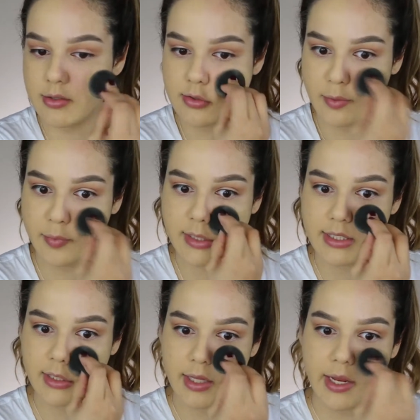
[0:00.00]
So I'm
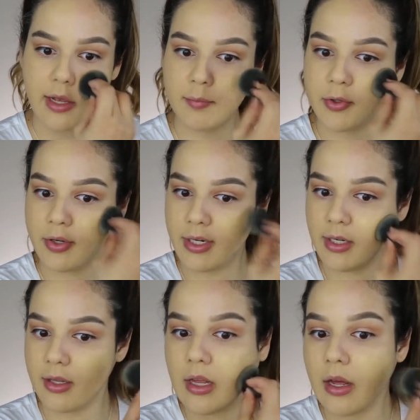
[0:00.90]
guessing like I'm
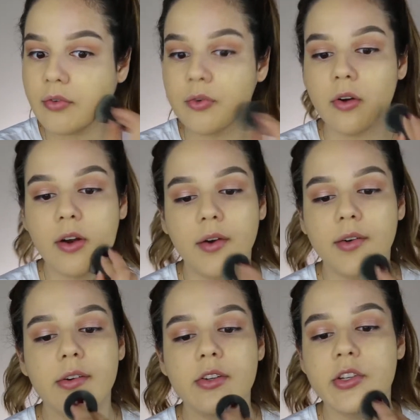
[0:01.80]
creating that full
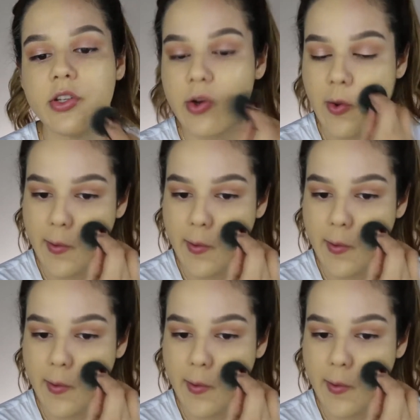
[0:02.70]
coverage.